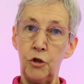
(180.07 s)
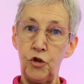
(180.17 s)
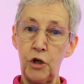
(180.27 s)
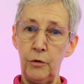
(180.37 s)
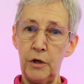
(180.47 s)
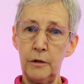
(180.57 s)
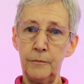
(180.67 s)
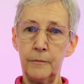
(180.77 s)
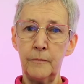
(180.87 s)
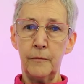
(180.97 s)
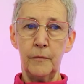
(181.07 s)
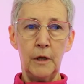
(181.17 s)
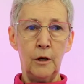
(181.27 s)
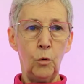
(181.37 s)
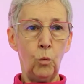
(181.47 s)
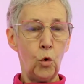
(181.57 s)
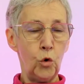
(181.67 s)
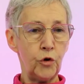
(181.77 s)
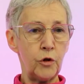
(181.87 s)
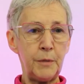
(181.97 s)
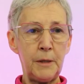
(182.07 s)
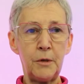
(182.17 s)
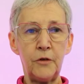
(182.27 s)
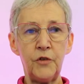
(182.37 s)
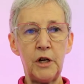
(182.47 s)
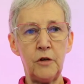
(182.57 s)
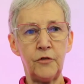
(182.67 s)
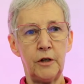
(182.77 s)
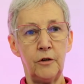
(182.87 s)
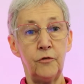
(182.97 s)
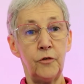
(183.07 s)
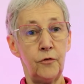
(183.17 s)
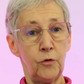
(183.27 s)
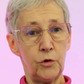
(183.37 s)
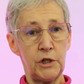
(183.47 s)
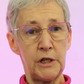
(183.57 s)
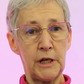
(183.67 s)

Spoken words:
Jonah warned the people of Nineveh for 40